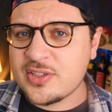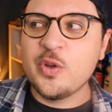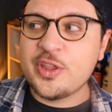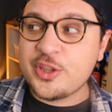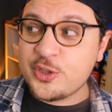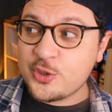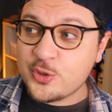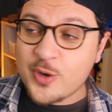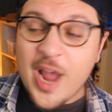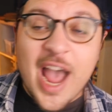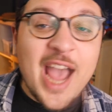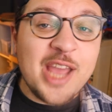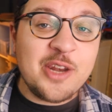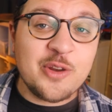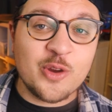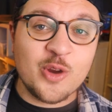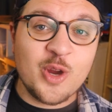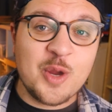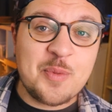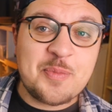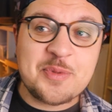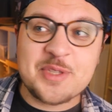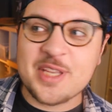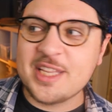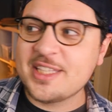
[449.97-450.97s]
With dried
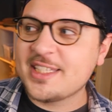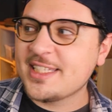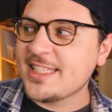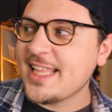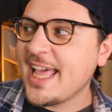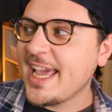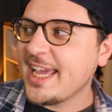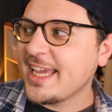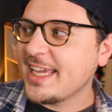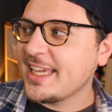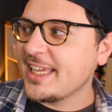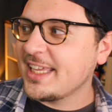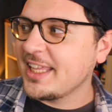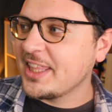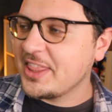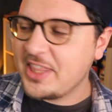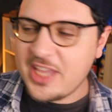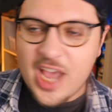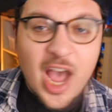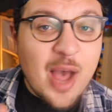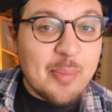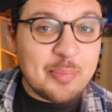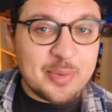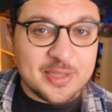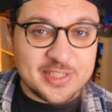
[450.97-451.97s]
herbs, it's like the
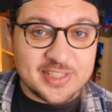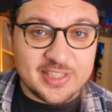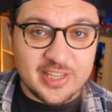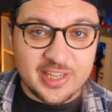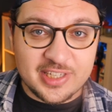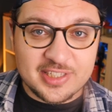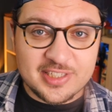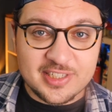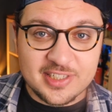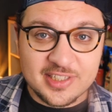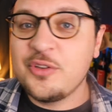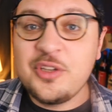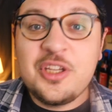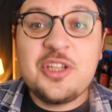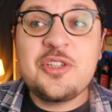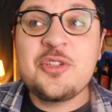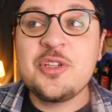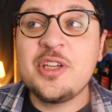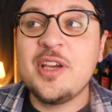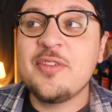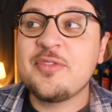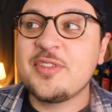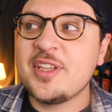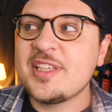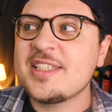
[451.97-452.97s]
opposite. You need to
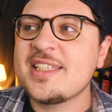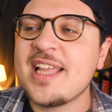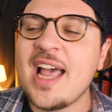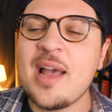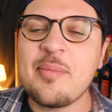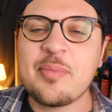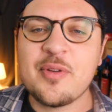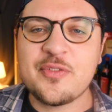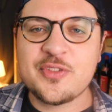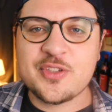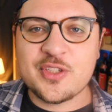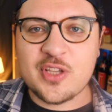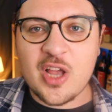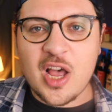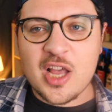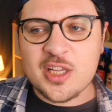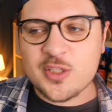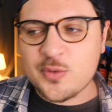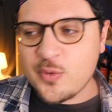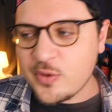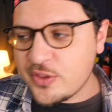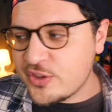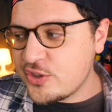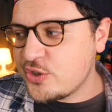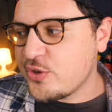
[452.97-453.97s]
give this type of
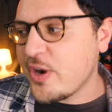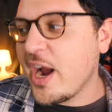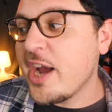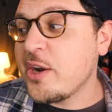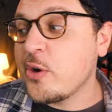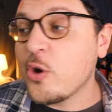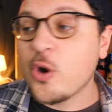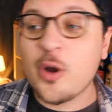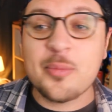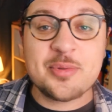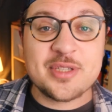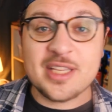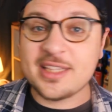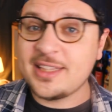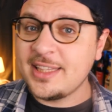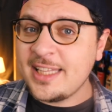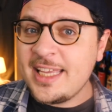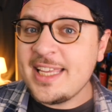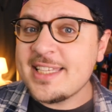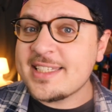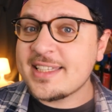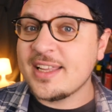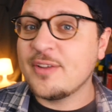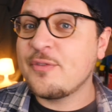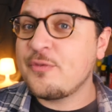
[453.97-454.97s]
sauce with dried herbs at
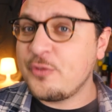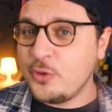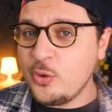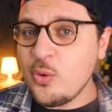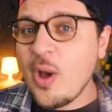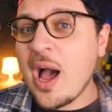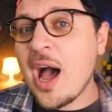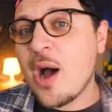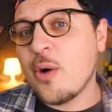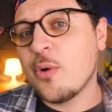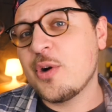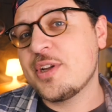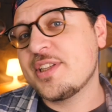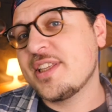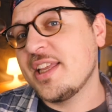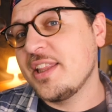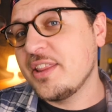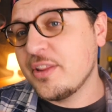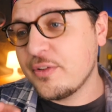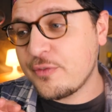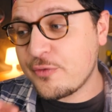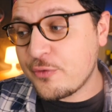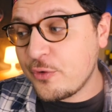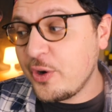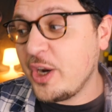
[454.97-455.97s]
least a few hours in
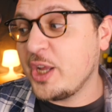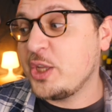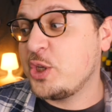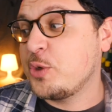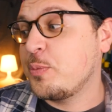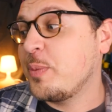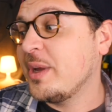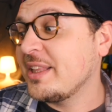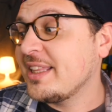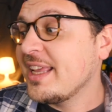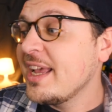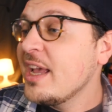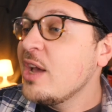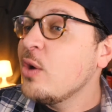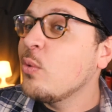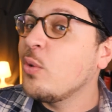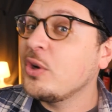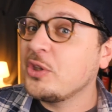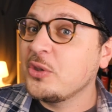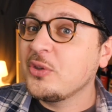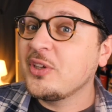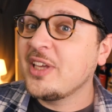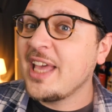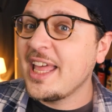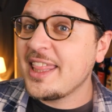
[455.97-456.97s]
the fridge, but what
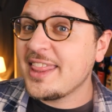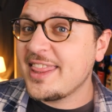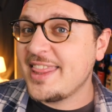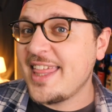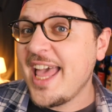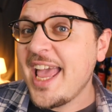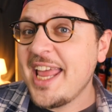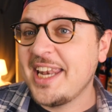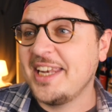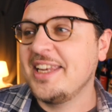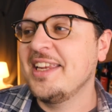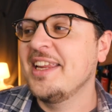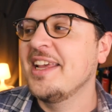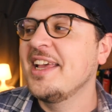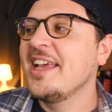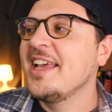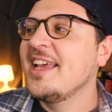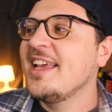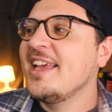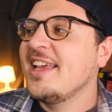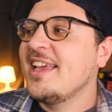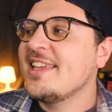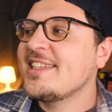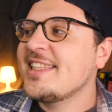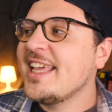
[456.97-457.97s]
you get then
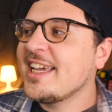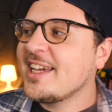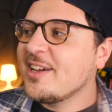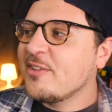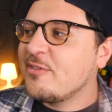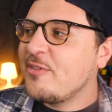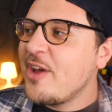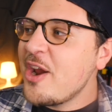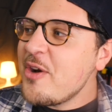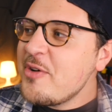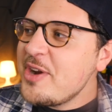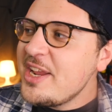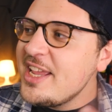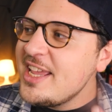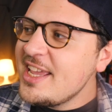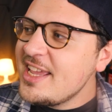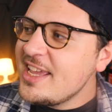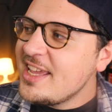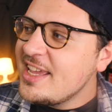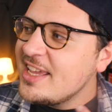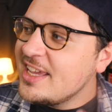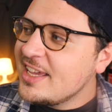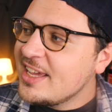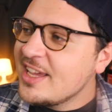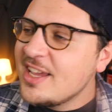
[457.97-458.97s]
is like a
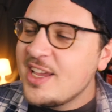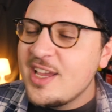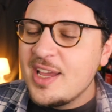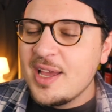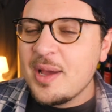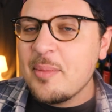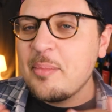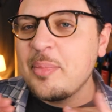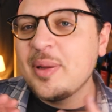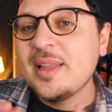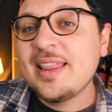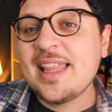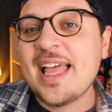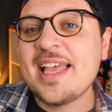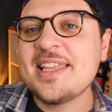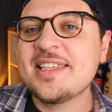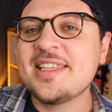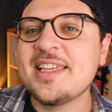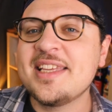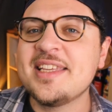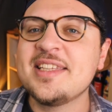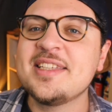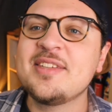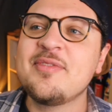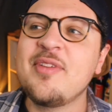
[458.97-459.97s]
very
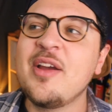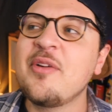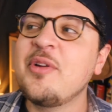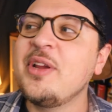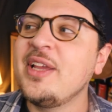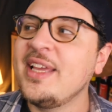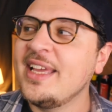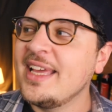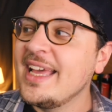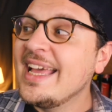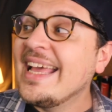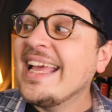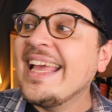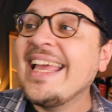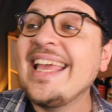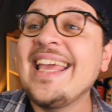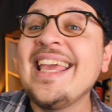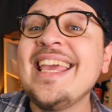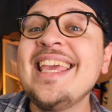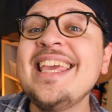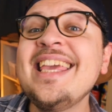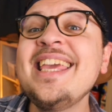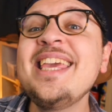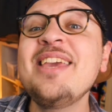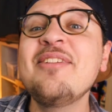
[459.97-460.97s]
pleasant, very
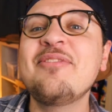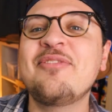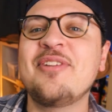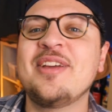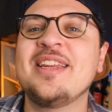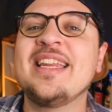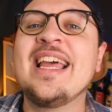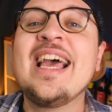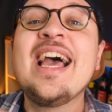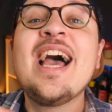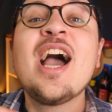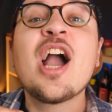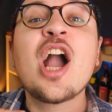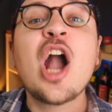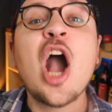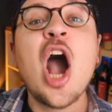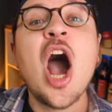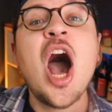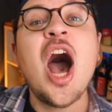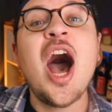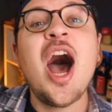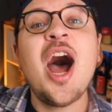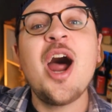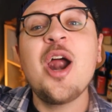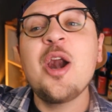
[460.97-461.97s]
even
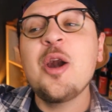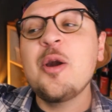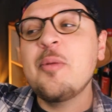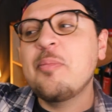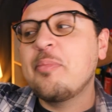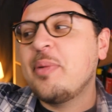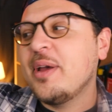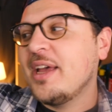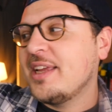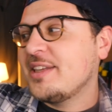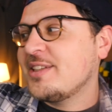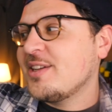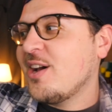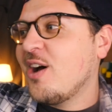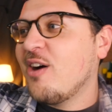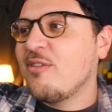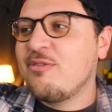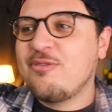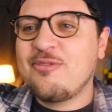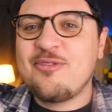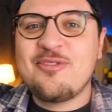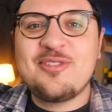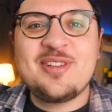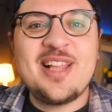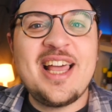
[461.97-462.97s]
carpet of
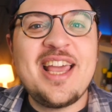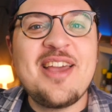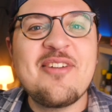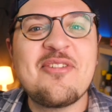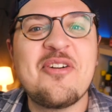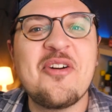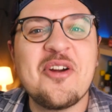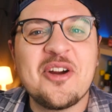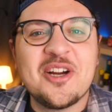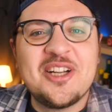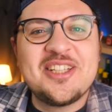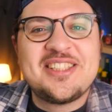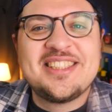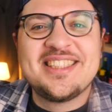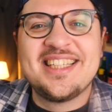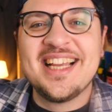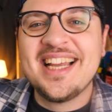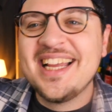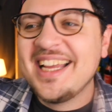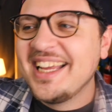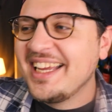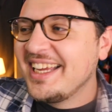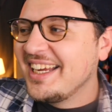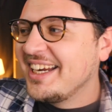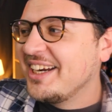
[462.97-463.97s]
flavors
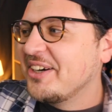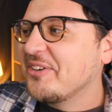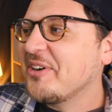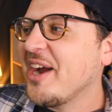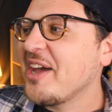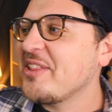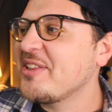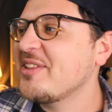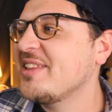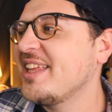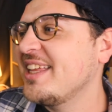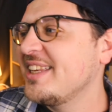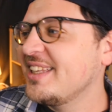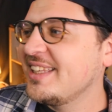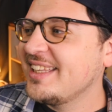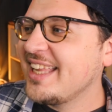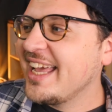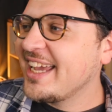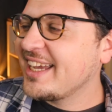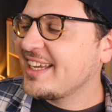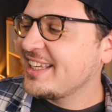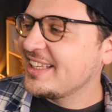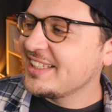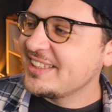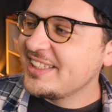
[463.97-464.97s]
rather than
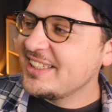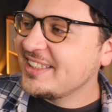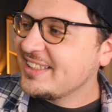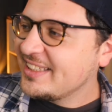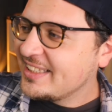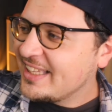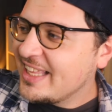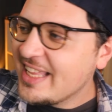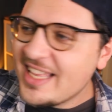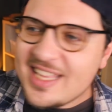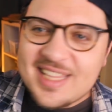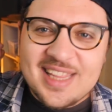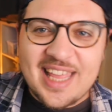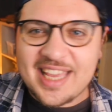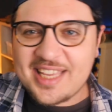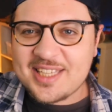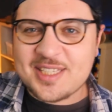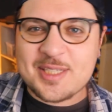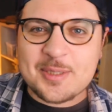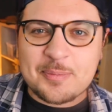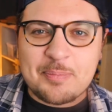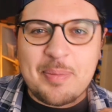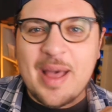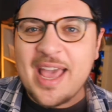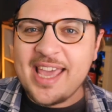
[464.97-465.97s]
like little
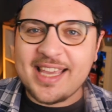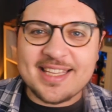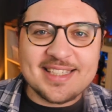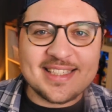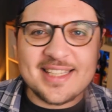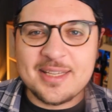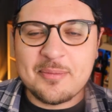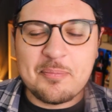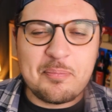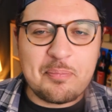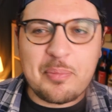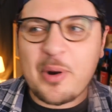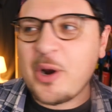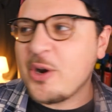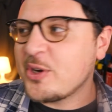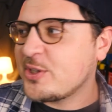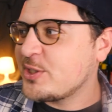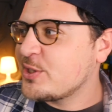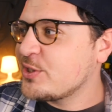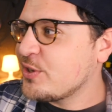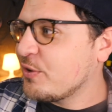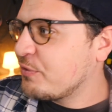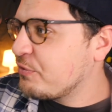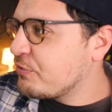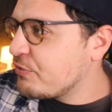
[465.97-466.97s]
spikes and
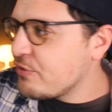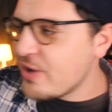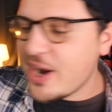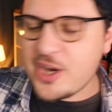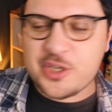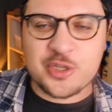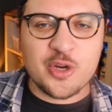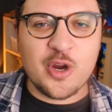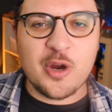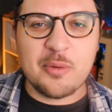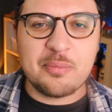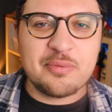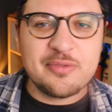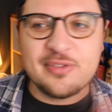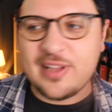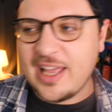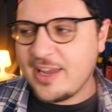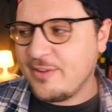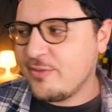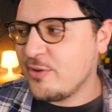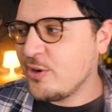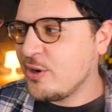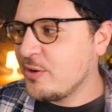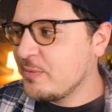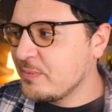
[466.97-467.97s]
bursts of fresh herb
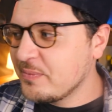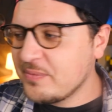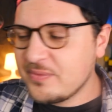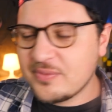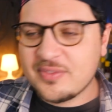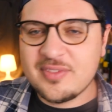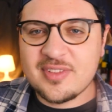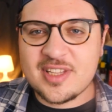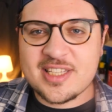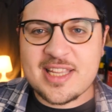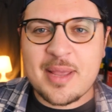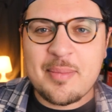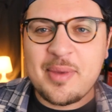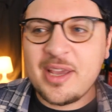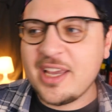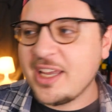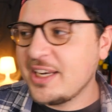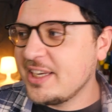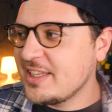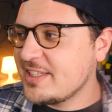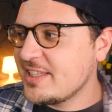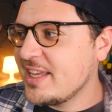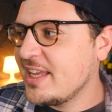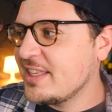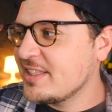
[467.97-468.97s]
flavor. Does that make
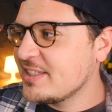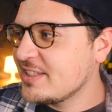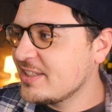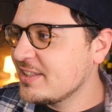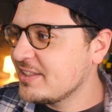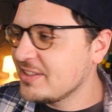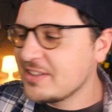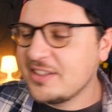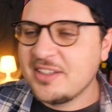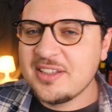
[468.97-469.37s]
any sense?